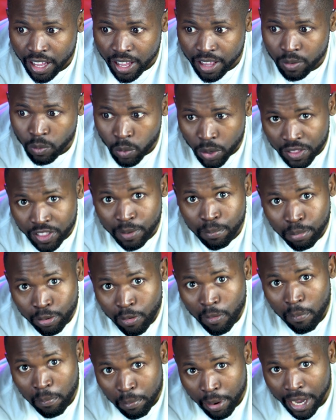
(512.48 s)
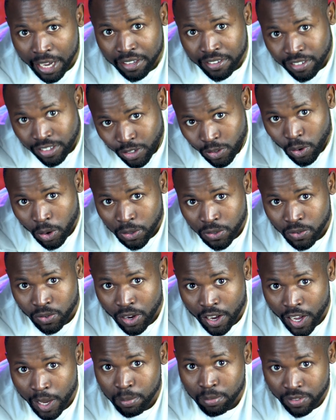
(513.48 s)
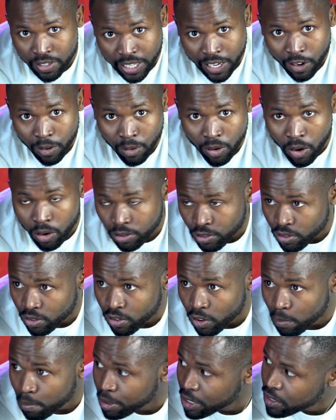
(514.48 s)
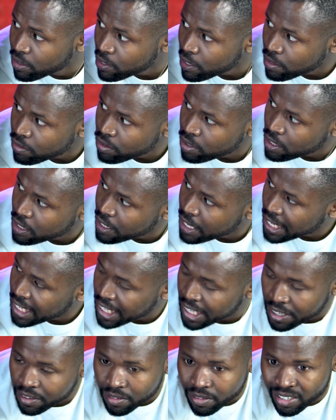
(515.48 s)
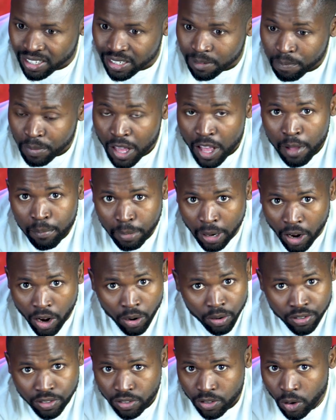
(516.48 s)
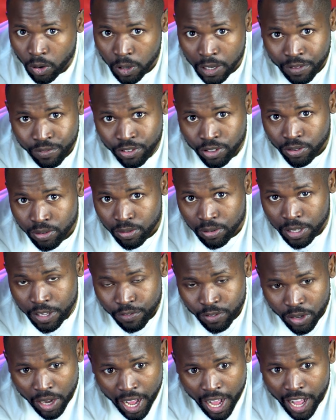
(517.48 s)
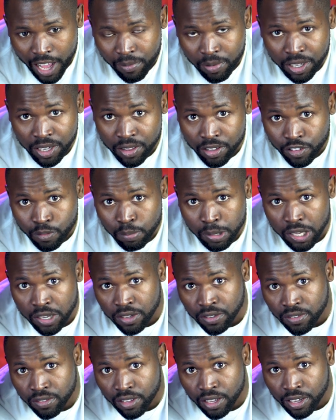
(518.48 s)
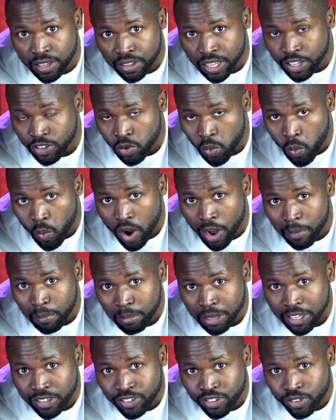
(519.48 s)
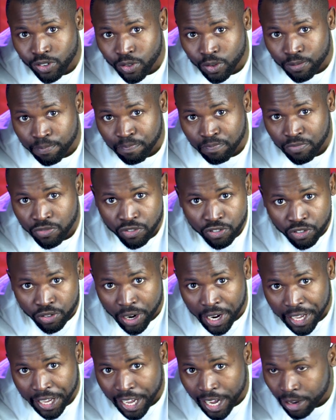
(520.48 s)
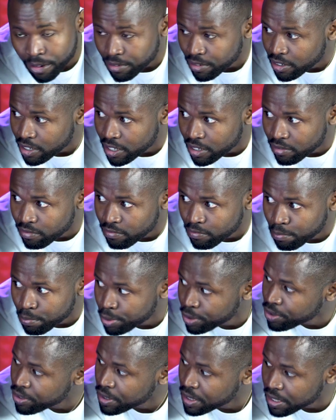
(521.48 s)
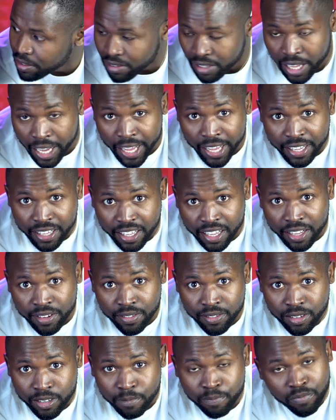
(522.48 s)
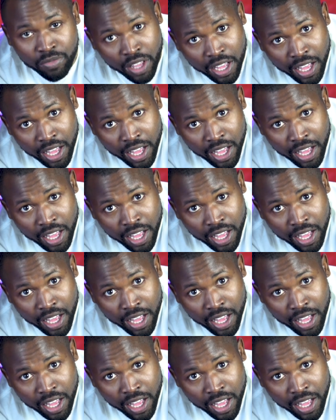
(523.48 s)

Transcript: and when the boombox 2 also comes out I'll also be testing it against it also if you if you have any of the speakers that, that you want me to try out and put this guy against